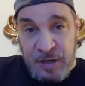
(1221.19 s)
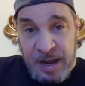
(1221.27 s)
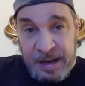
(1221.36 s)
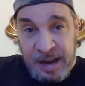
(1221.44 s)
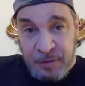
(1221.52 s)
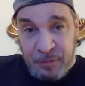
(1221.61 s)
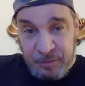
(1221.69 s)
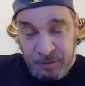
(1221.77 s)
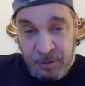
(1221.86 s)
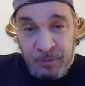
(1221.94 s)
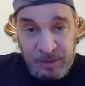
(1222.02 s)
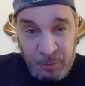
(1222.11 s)
Jackass,
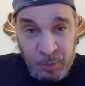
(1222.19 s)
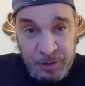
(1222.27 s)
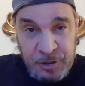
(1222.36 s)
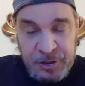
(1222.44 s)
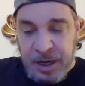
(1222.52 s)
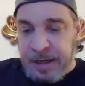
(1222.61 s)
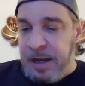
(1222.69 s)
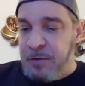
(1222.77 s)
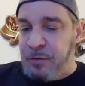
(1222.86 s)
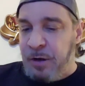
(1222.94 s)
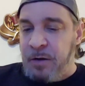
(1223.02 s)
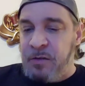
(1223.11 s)
the original
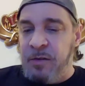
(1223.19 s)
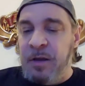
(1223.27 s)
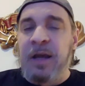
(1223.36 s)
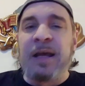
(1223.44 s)
Jackass starts.